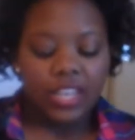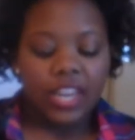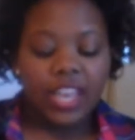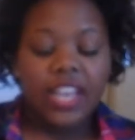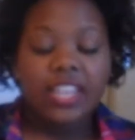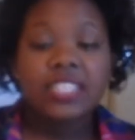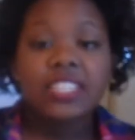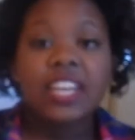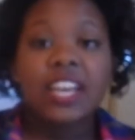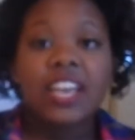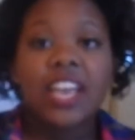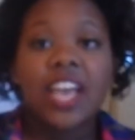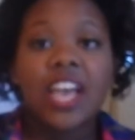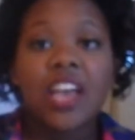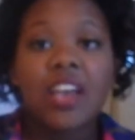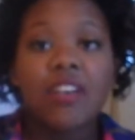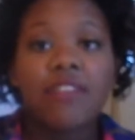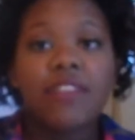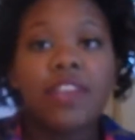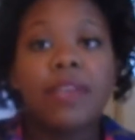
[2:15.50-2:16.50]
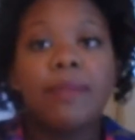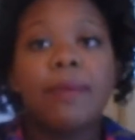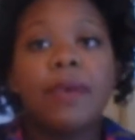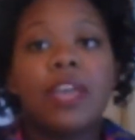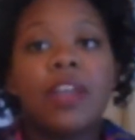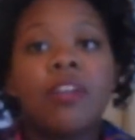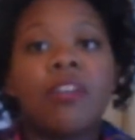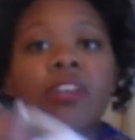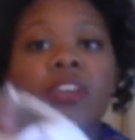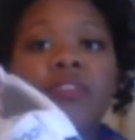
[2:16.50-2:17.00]
Next, I have a
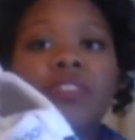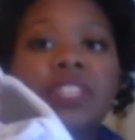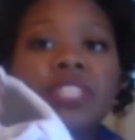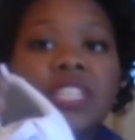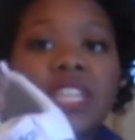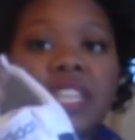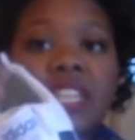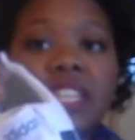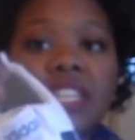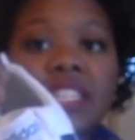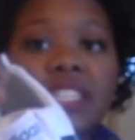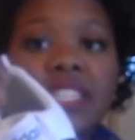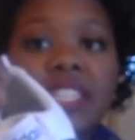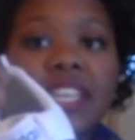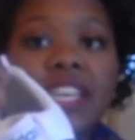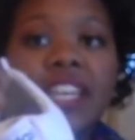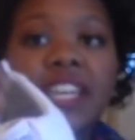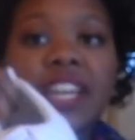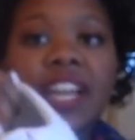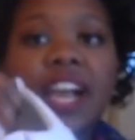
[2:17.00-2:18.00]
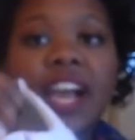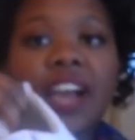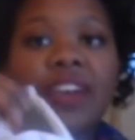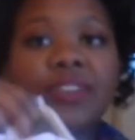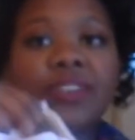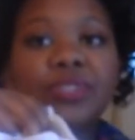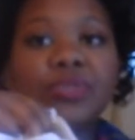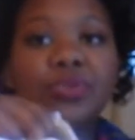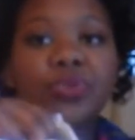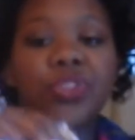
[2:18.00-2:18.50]
pair of Adidas, and
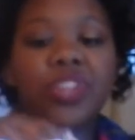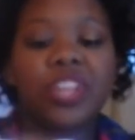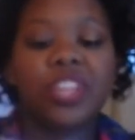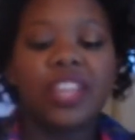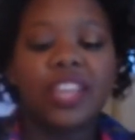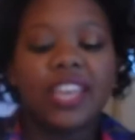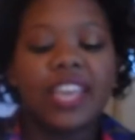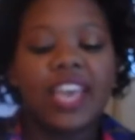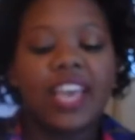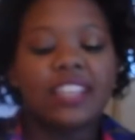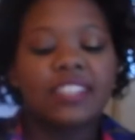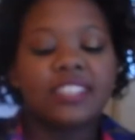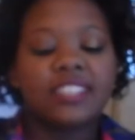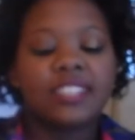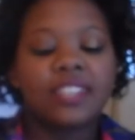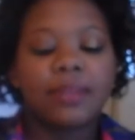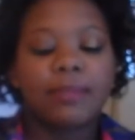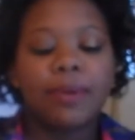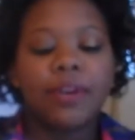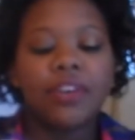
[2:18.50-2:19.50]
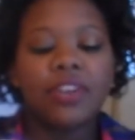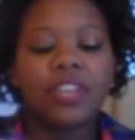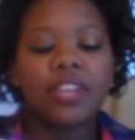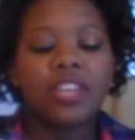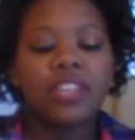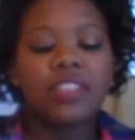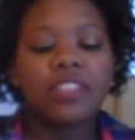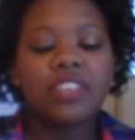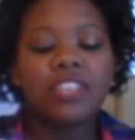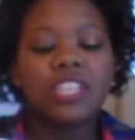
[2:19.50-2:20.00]
I was really like hesitant about
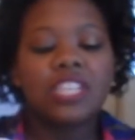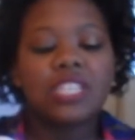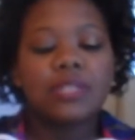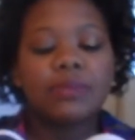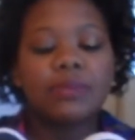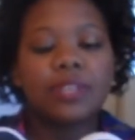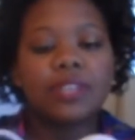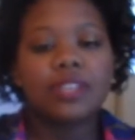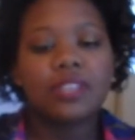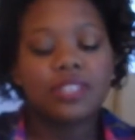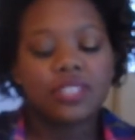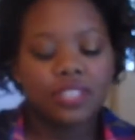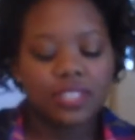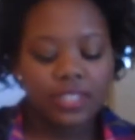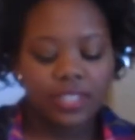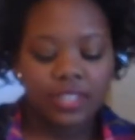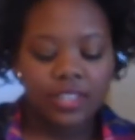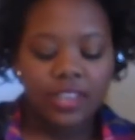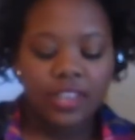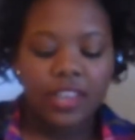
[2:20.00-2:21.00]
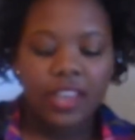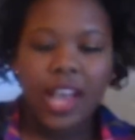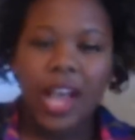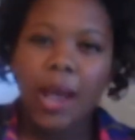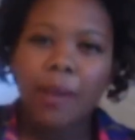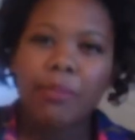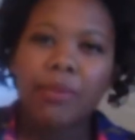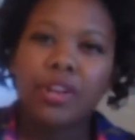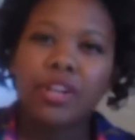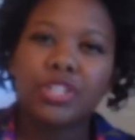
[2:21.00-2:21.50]
getting these because
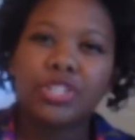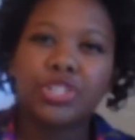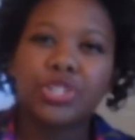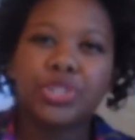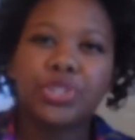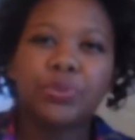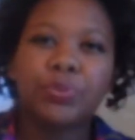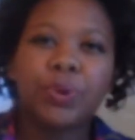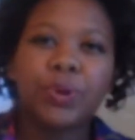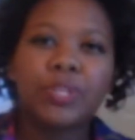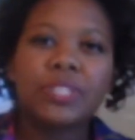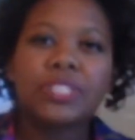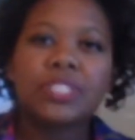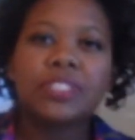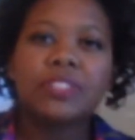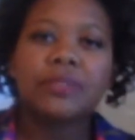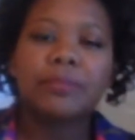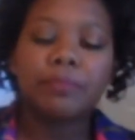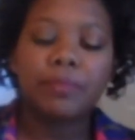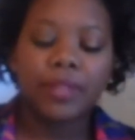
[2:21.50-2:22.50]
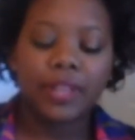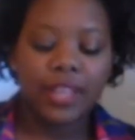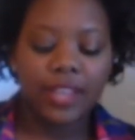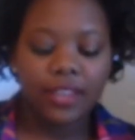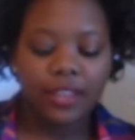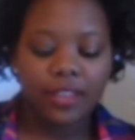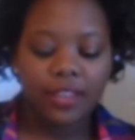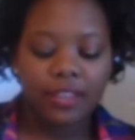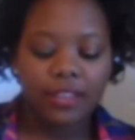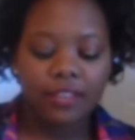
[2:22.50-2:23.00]
I'm not a shoe person, but
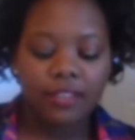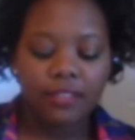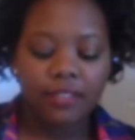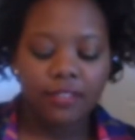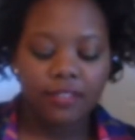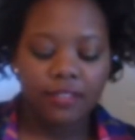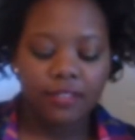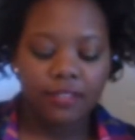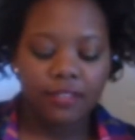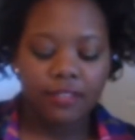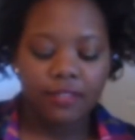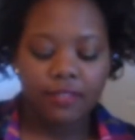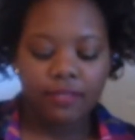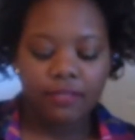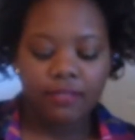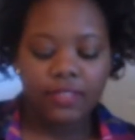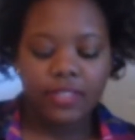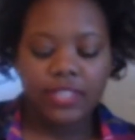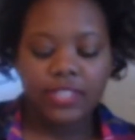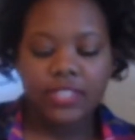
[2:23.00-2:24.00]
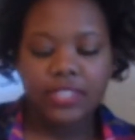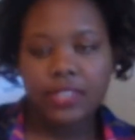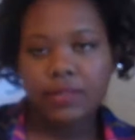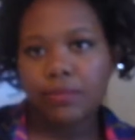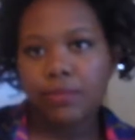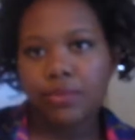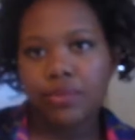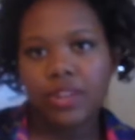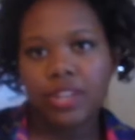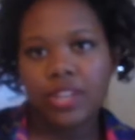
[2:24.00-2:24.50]
like these
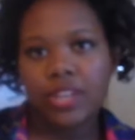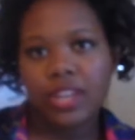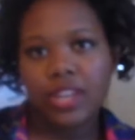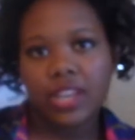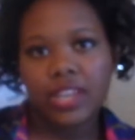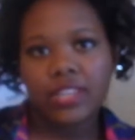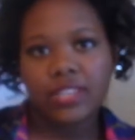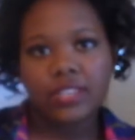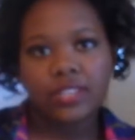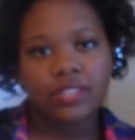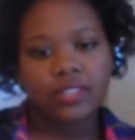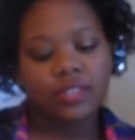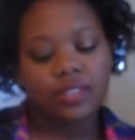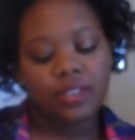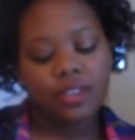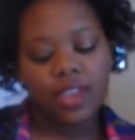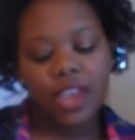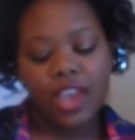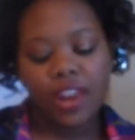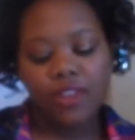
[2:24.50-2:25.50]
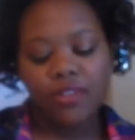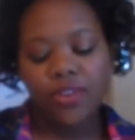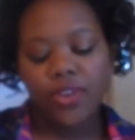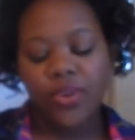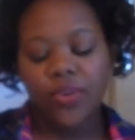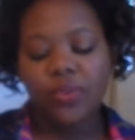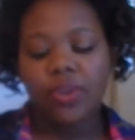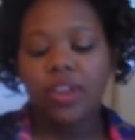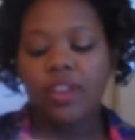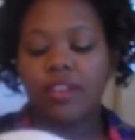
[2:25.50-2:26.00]
seem pretty nice. I don't
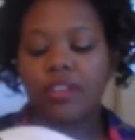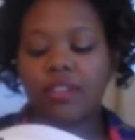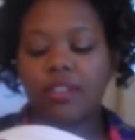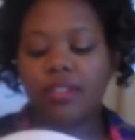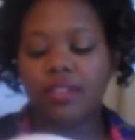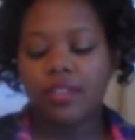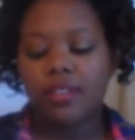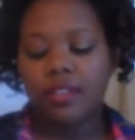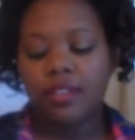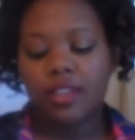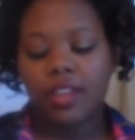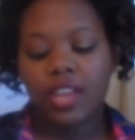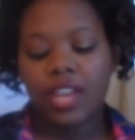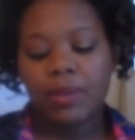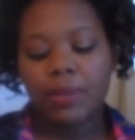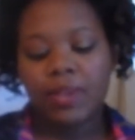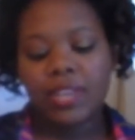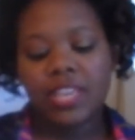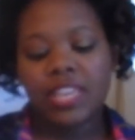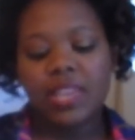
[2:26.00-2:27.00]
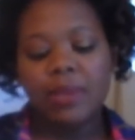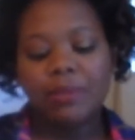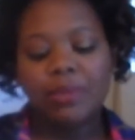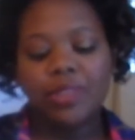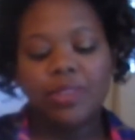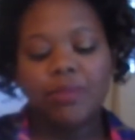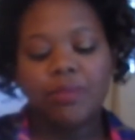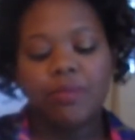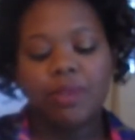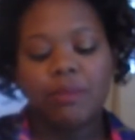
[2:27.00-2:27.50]
know. I might keep
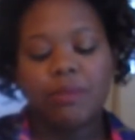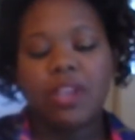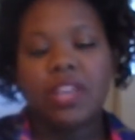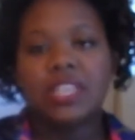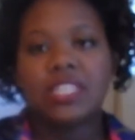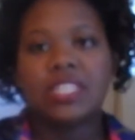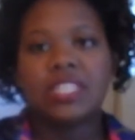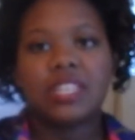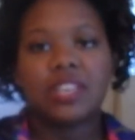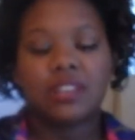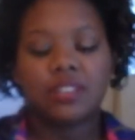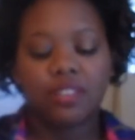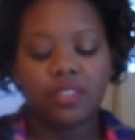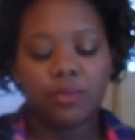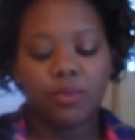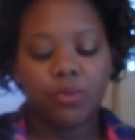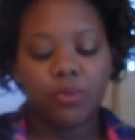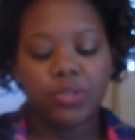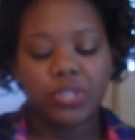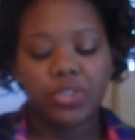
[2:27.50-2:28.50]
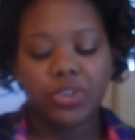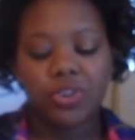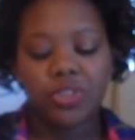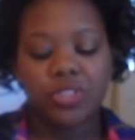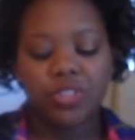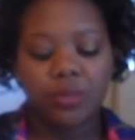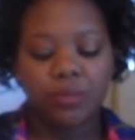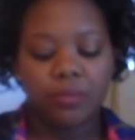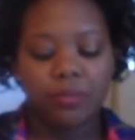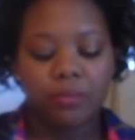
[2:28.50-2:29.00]
them. I might sell them or
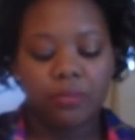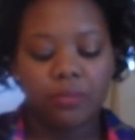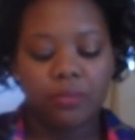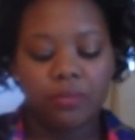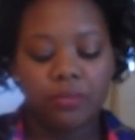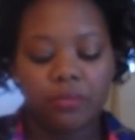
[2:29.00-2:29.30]
return them.